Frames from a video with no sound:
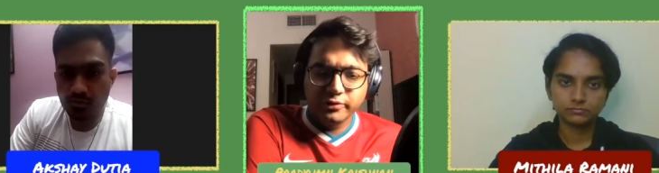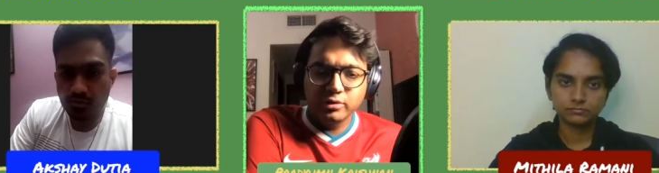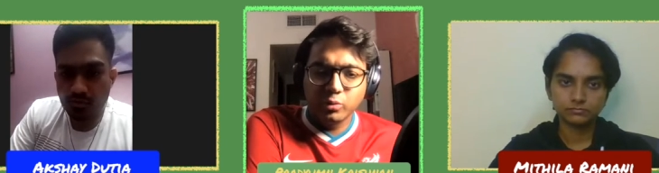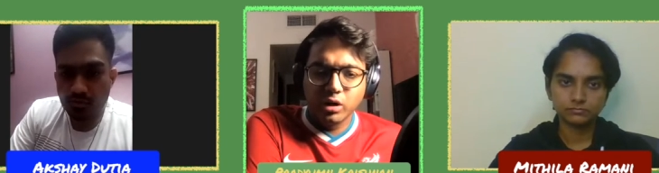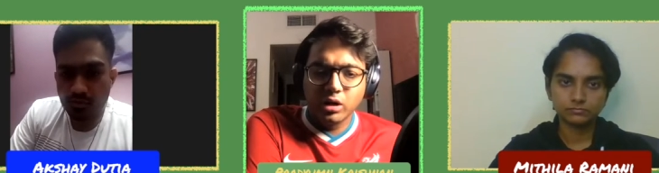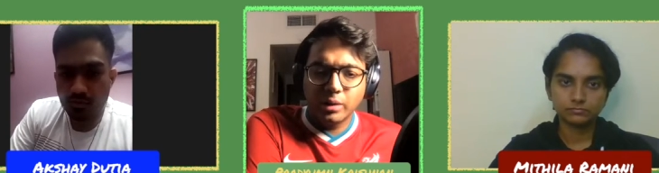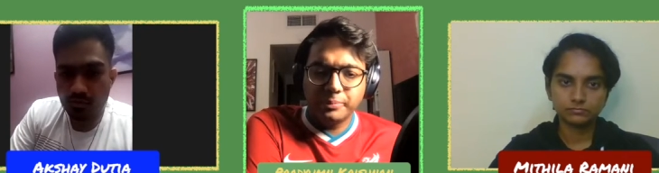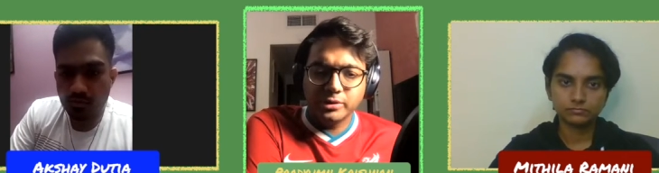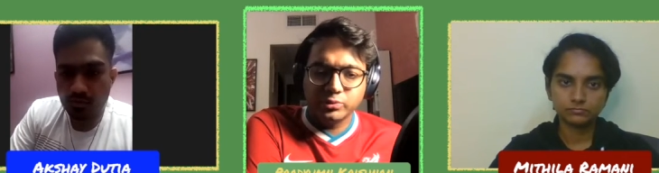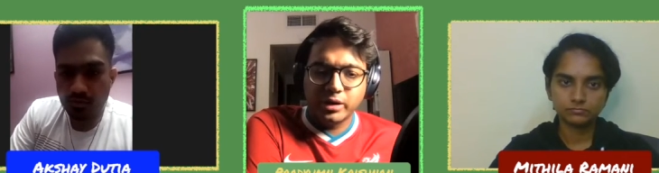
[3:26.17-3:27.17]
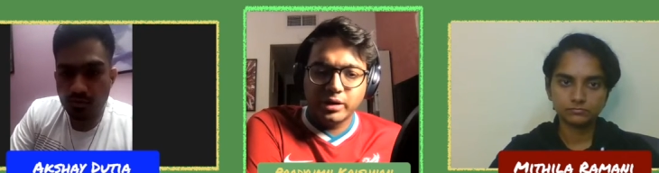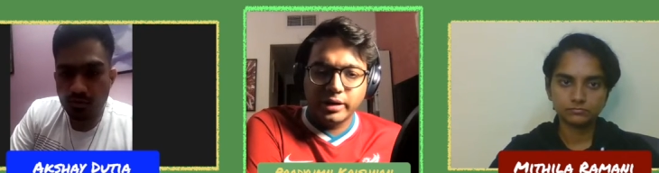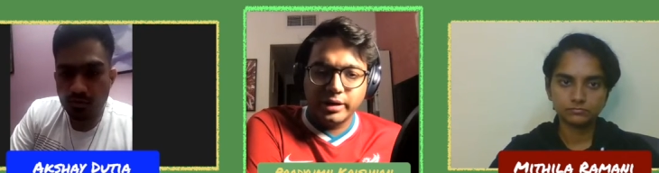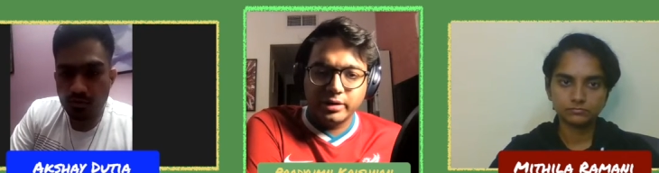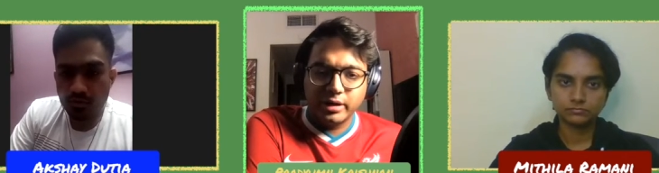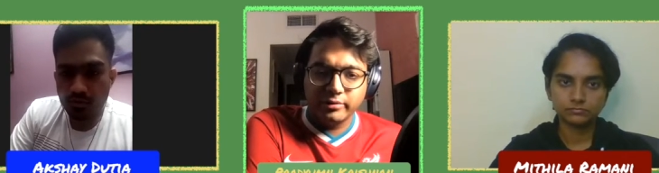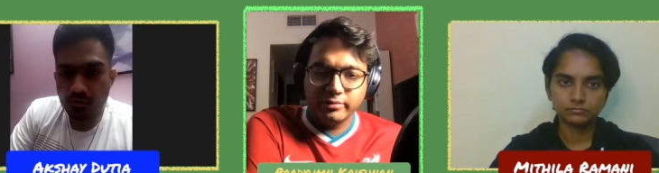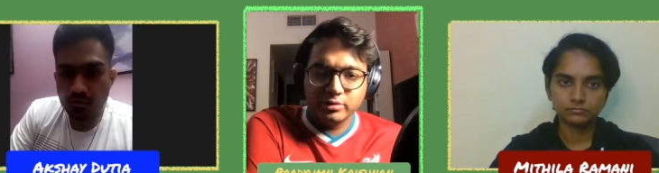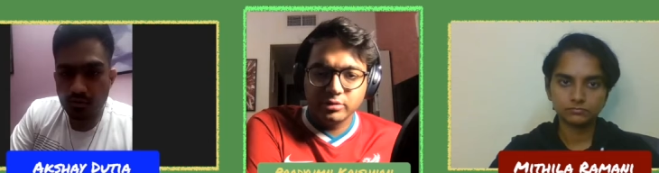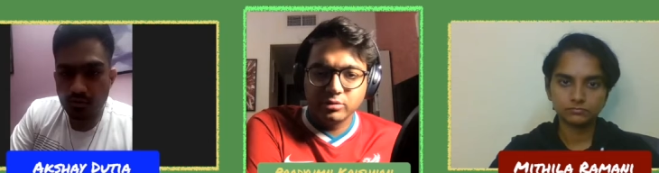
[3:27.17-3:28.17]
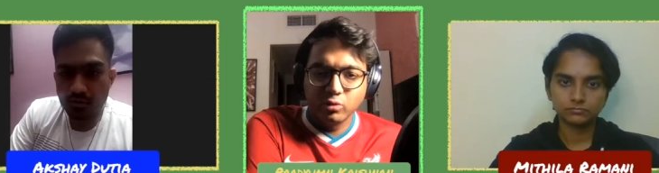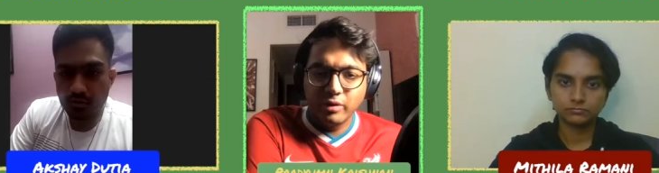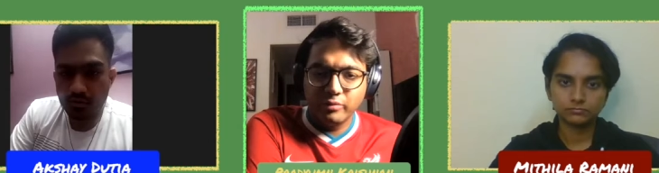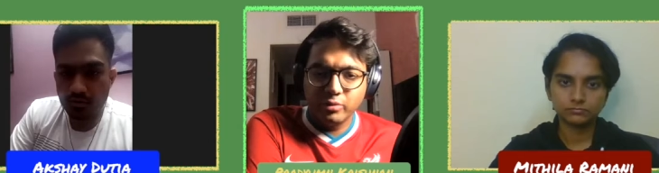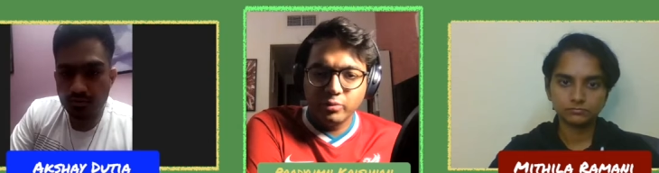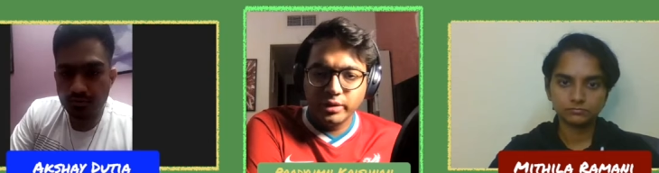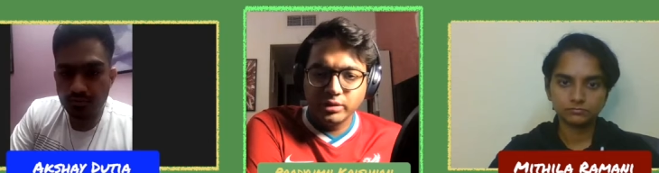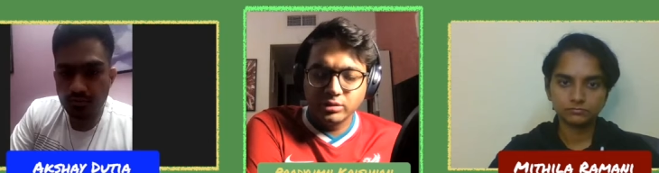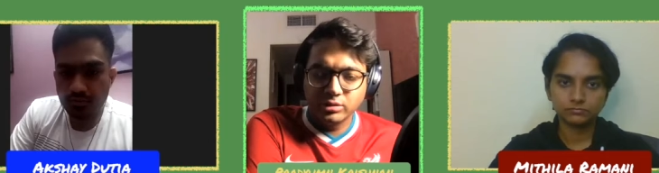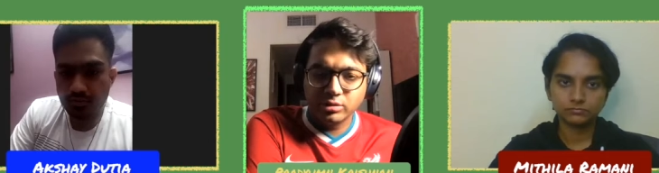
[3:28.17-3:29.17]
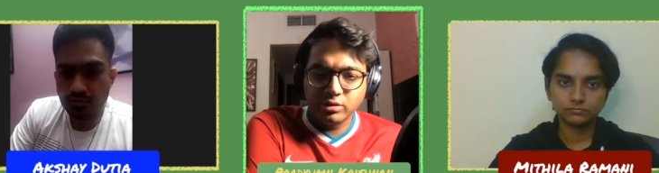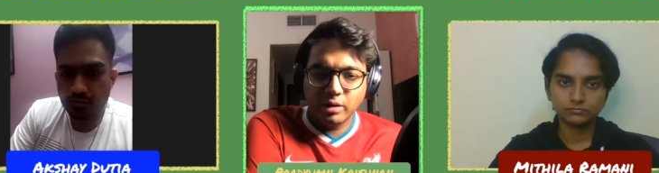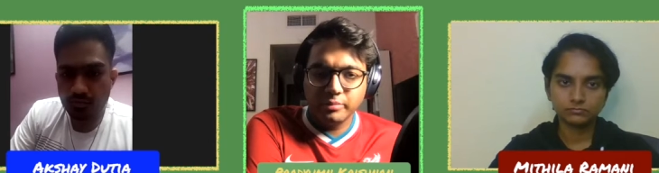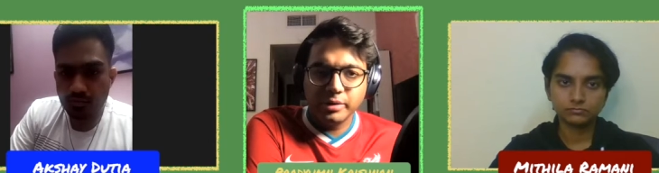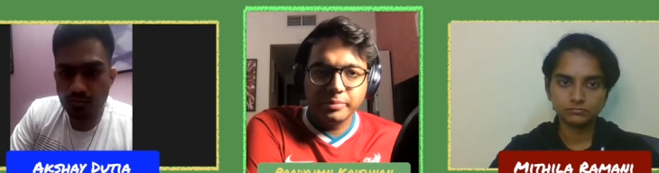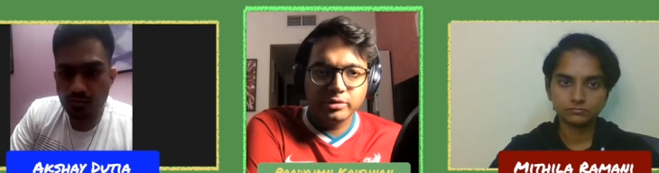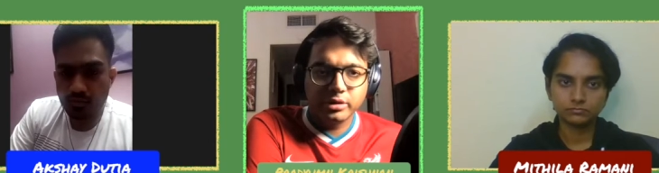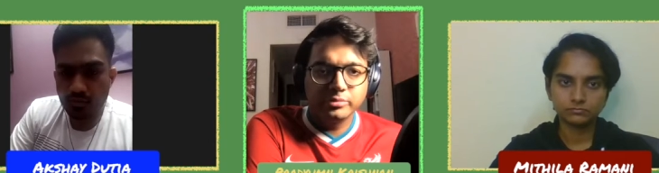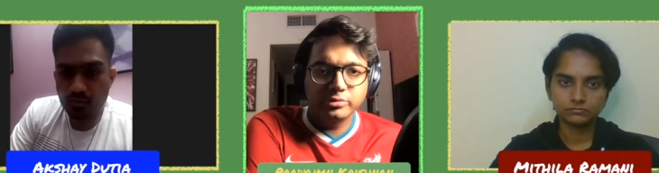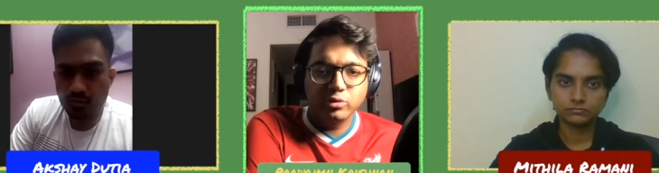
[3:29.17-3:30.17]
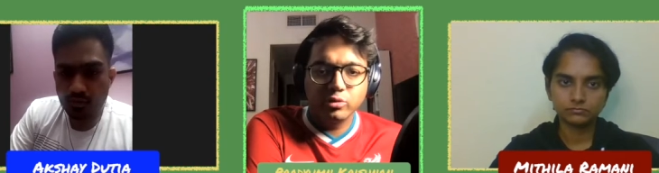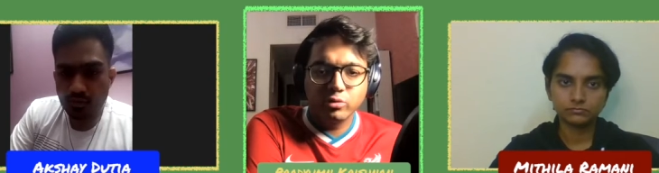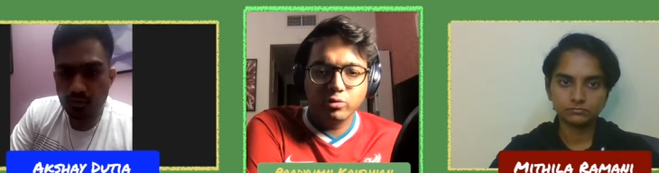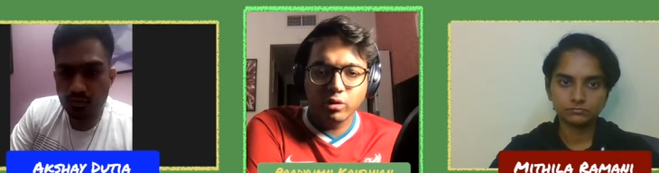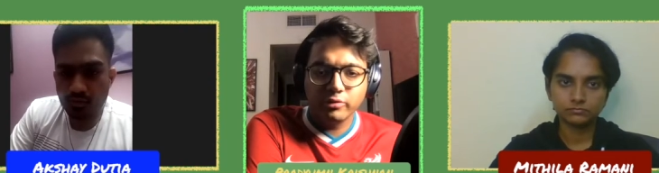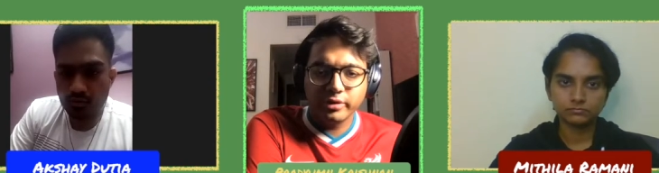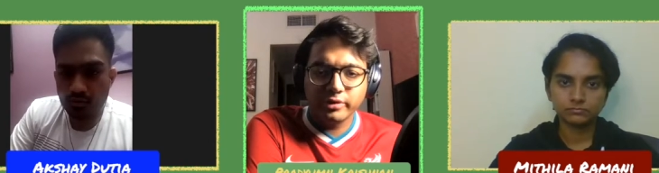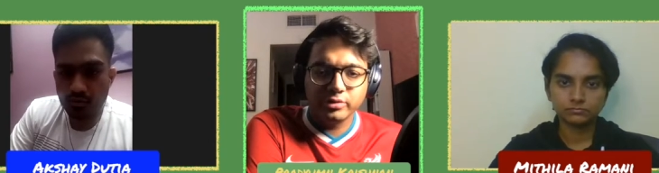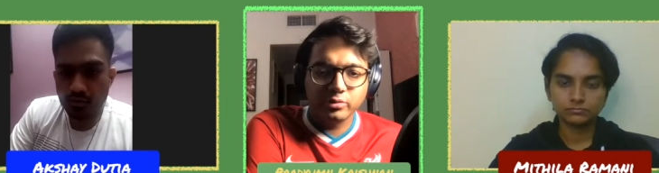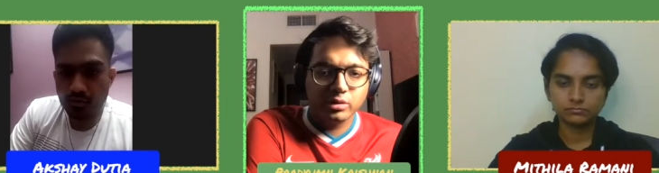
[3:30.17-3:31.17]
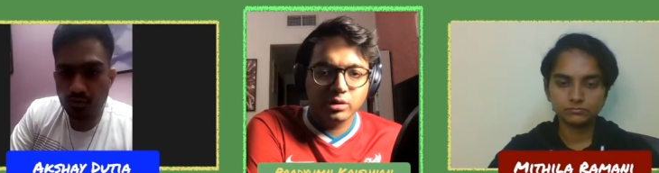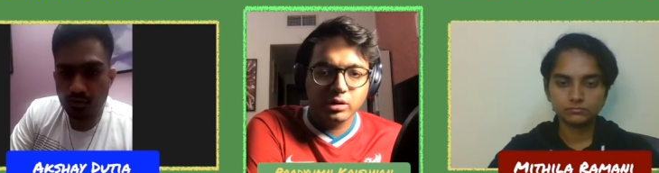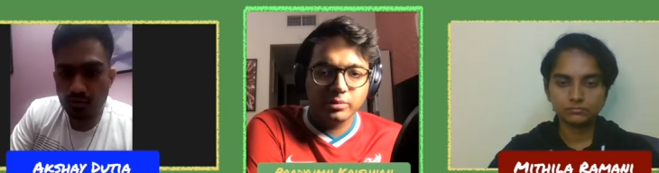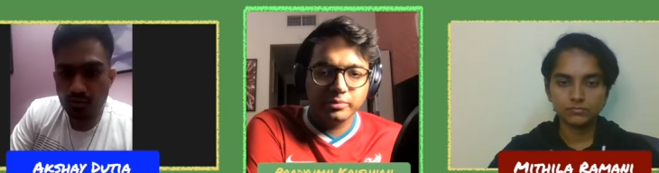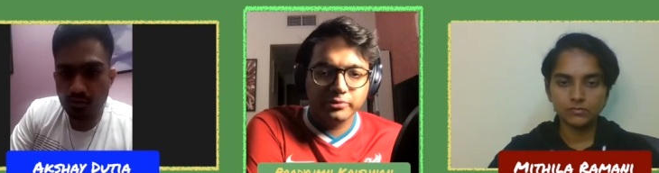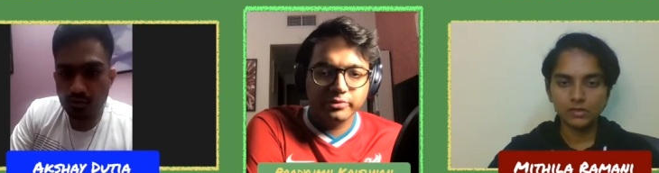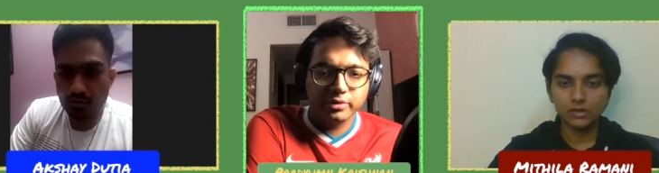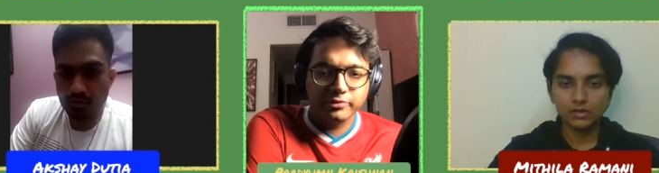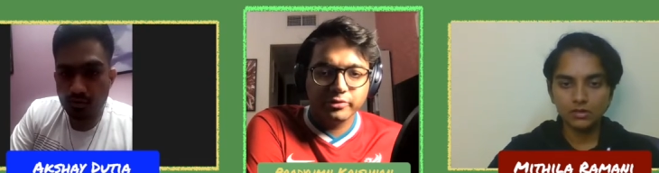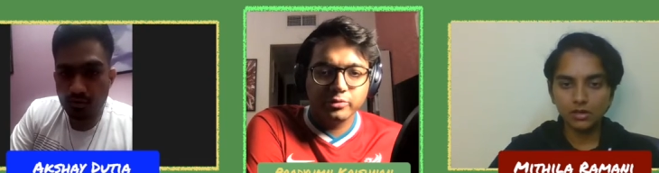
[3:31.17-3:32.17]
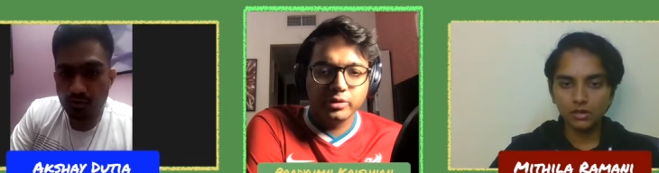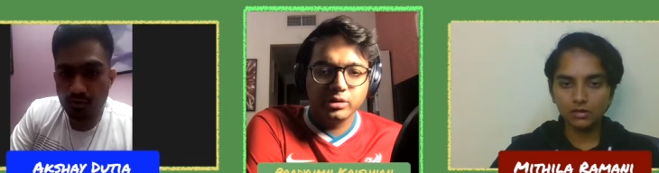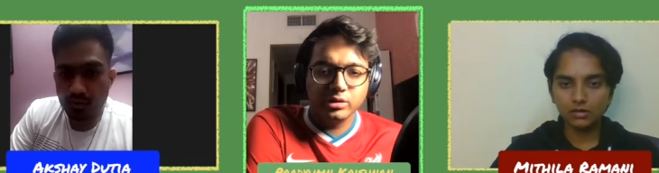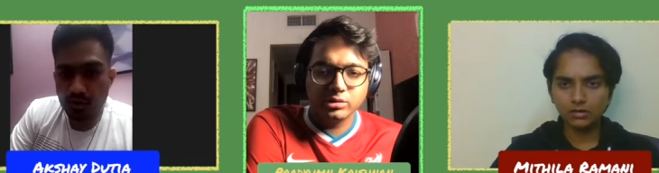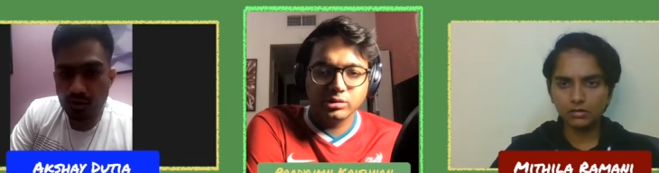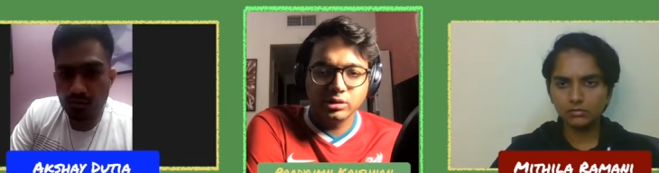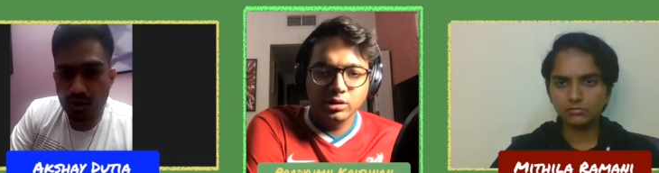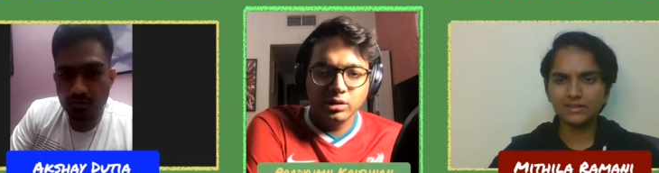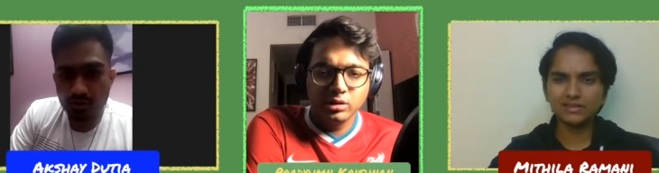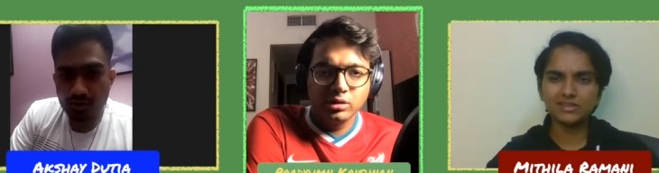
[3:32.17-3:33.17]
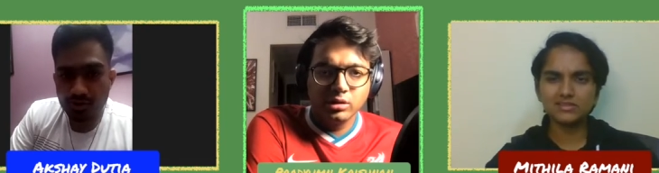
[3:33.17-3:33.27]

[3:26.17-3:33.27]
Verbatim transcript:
Speaker 1: for the World Cup as well, right? Like whoever wins or how many pe- teams qualify for the World Cup if you win no, this. I, am I'm, I'm not